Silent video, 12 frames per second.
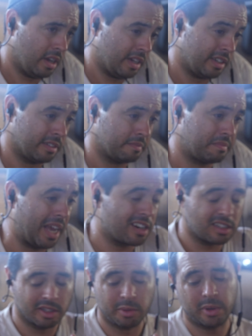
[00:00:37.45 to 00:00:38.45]
And
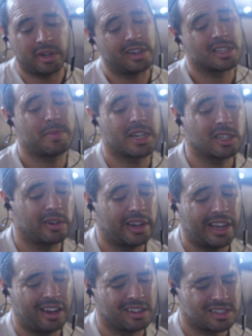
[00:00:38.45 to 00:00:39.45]
actually, we're running a special right
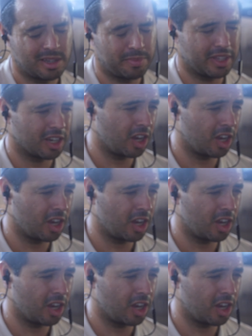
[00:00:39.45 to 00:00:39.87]
now on something